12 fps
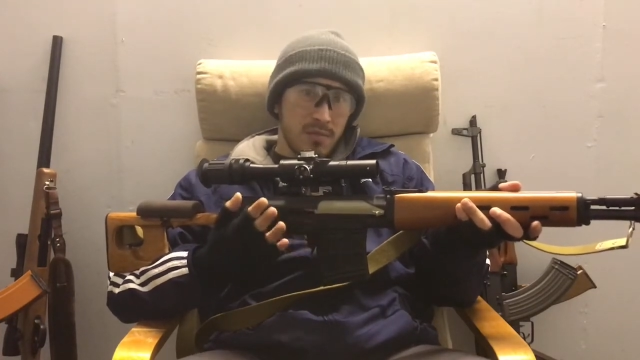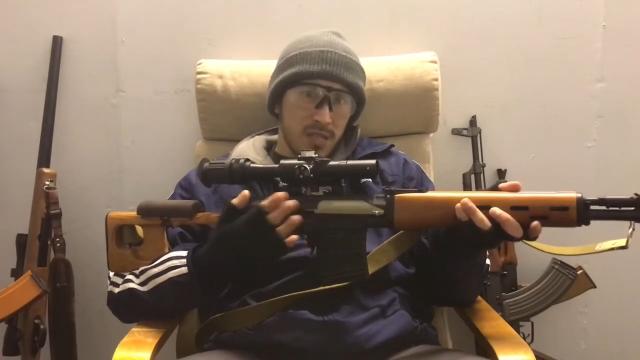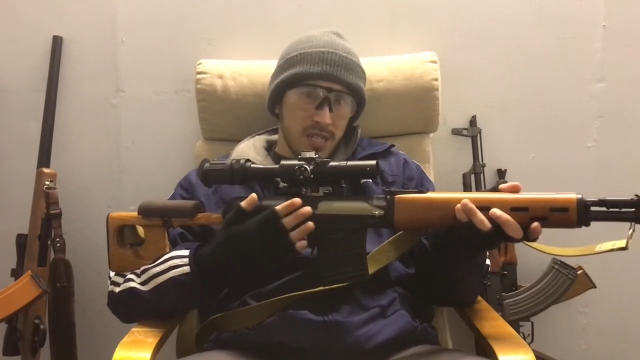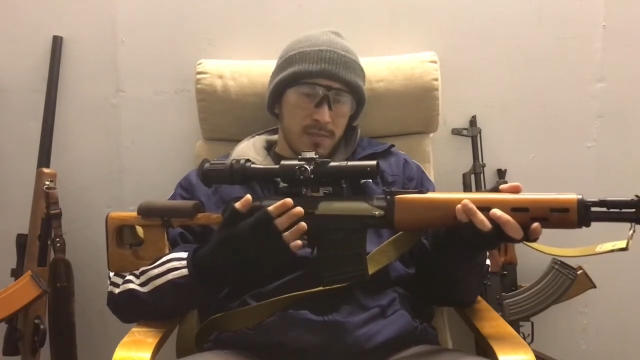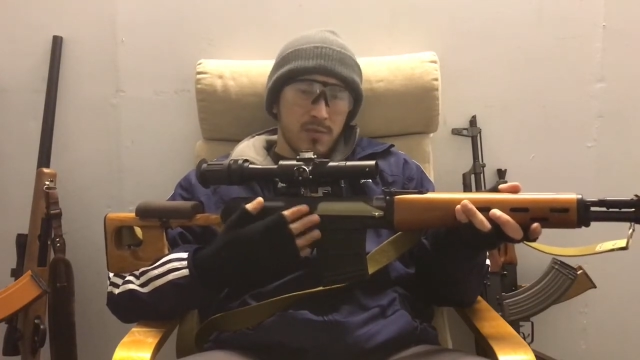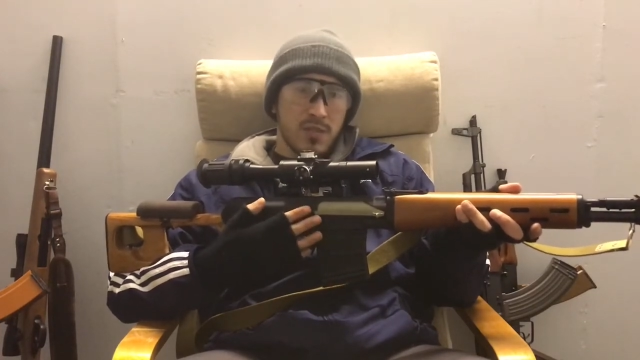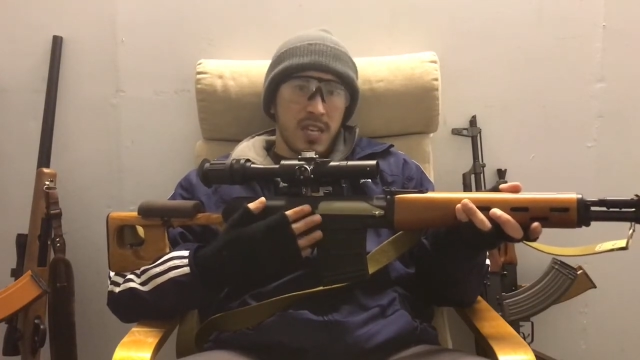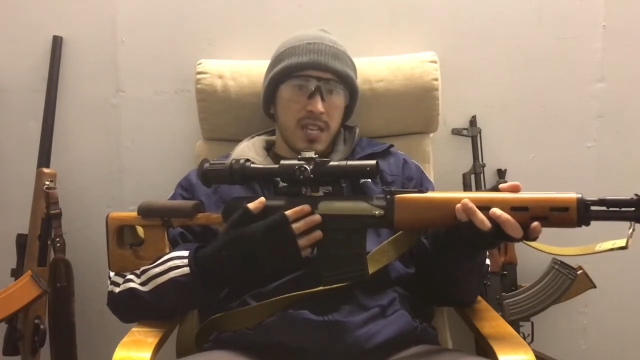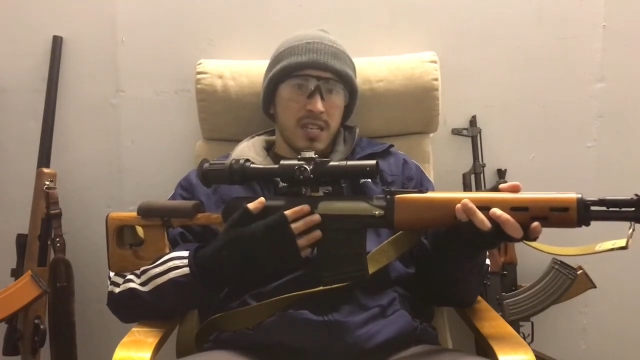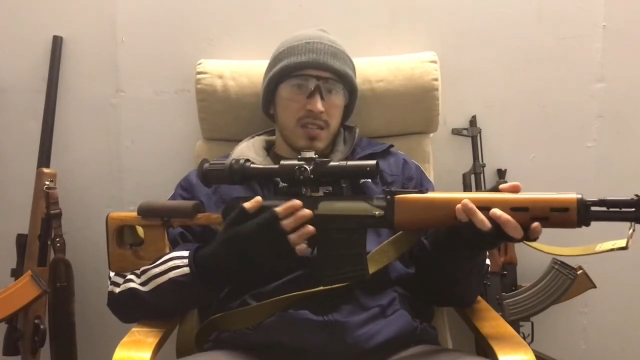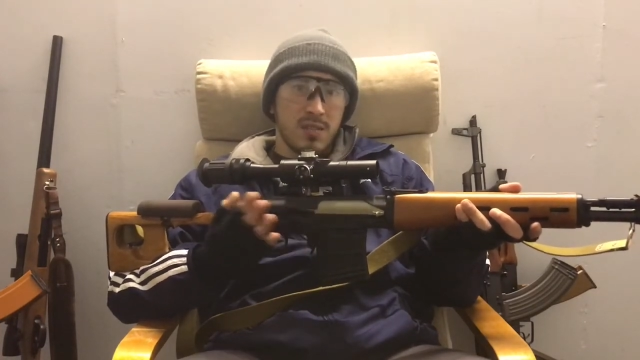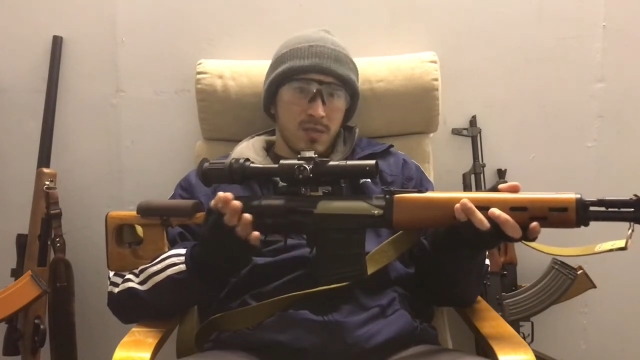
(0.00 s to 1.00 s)
give or
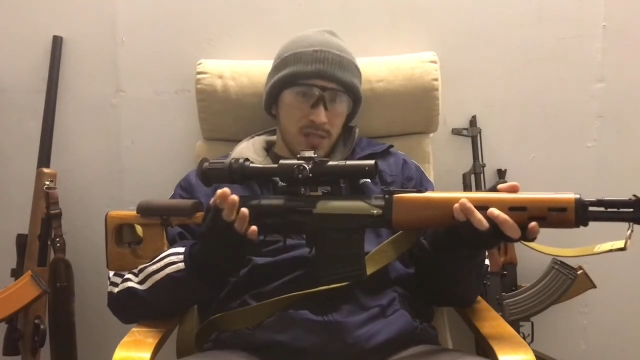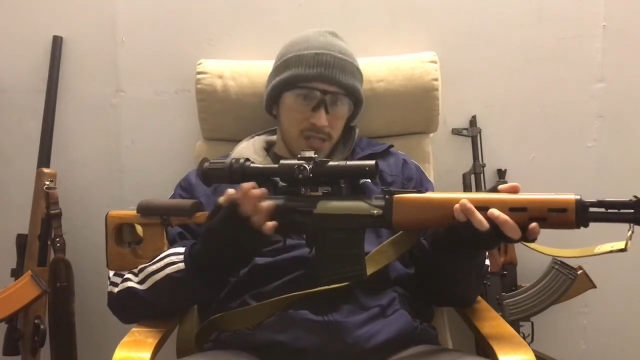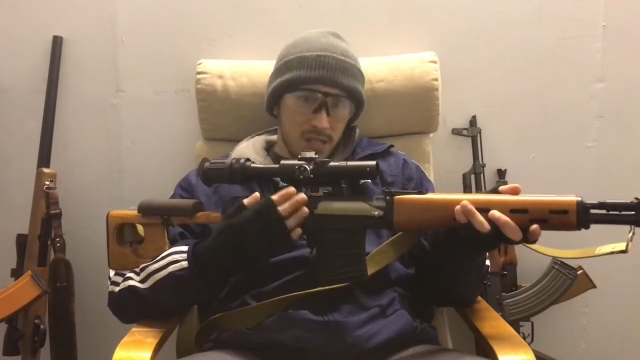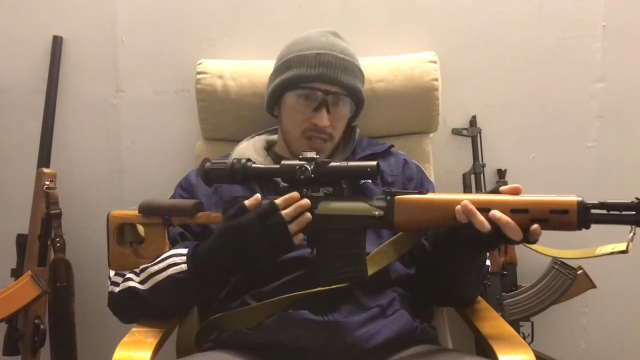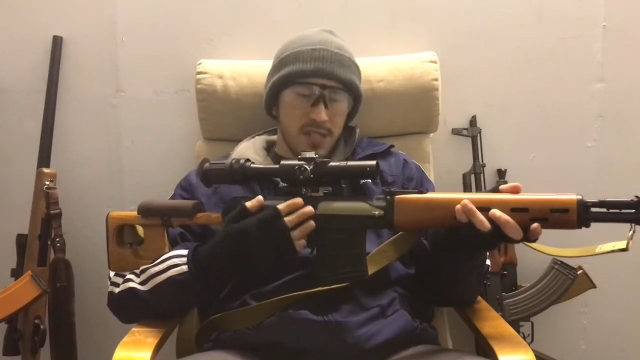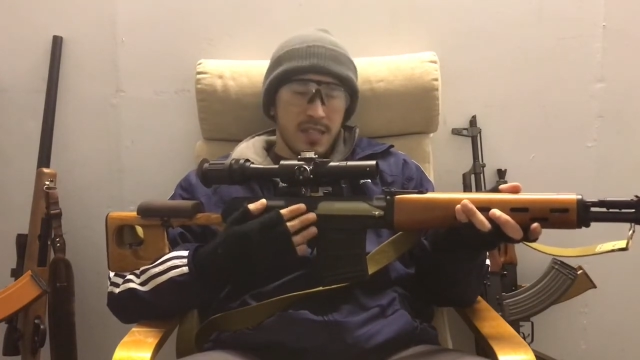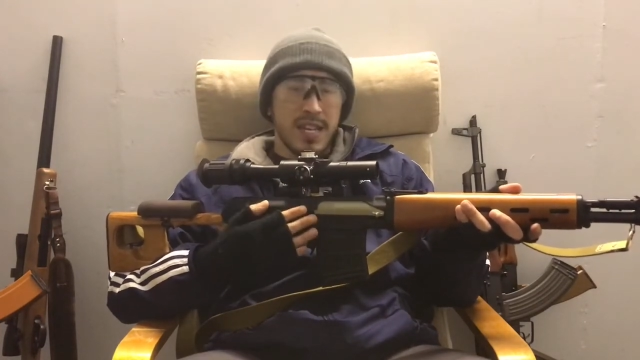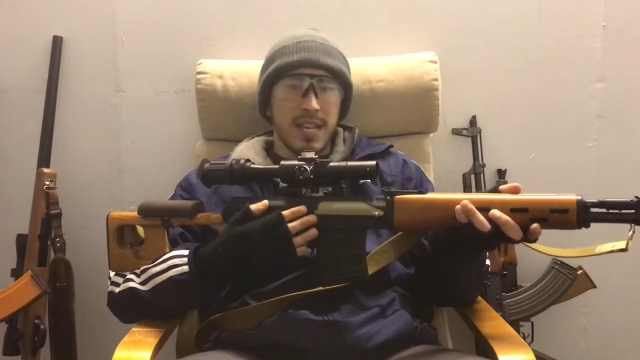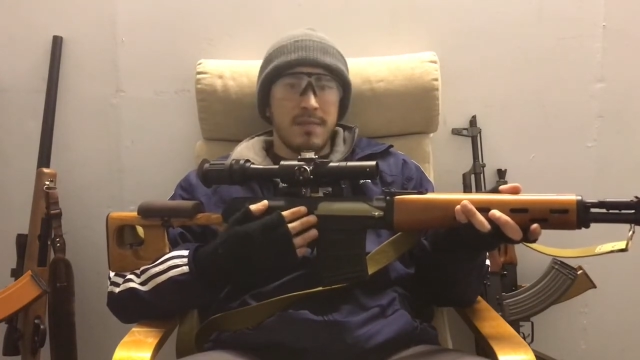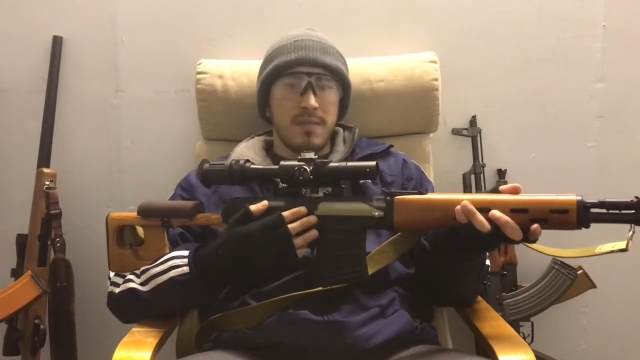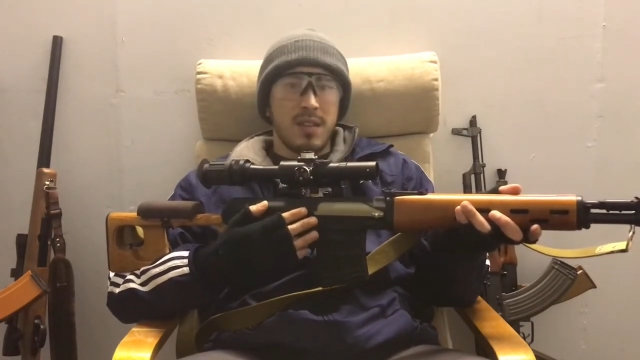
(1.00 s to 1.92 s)
take, under that.